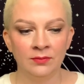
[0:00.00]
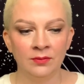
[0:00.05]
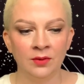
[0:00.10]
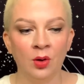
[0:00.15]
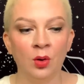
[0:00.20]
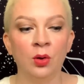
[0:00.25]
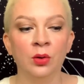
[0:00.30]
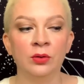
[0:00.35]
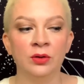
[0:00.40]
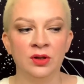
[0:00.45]

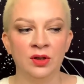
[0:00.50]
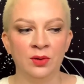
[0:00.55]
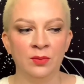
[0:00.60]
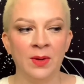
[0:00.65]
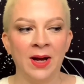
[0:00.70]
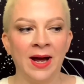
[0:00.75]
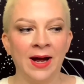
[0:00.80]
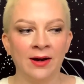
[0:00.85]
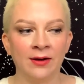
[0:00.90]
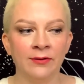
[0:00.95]
hold you
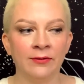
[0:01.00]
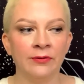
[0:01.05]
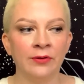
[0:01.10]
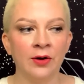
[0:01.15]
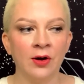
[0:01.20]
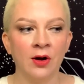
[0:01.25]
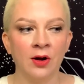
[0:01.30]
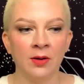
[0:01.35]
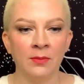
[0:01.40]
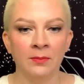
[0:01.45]
back
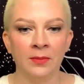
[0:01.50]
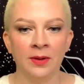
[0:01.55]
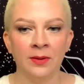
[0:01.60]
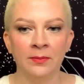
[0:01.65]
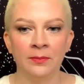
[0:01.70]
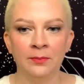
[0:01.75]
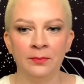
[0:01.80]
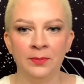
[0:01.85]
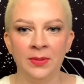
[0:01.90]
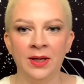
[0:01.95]
from
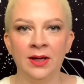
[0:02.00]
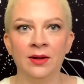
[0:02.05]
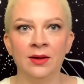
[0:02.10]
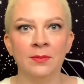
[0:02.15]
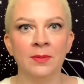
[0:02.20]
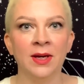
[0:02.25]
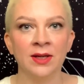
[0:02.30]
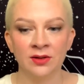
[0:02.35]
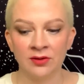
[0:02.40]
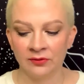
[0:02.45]
being the
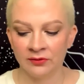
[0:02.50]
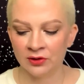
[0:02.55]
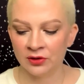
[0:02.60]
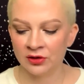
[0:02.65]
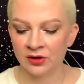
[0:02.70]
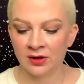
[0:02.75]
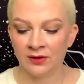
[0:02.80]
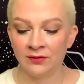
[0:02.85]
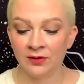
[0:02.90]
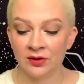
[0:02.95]
best
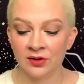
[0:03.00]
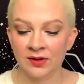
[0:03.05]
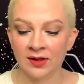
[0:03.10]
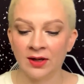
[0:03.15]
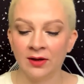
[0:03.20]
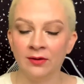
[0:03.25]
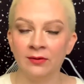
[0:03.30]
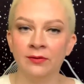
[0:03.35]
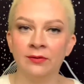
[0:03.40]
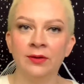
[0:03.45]
version of
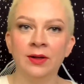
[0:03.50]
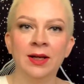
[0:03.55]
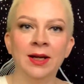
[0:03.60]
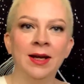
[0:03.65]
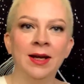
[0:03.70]
yourself.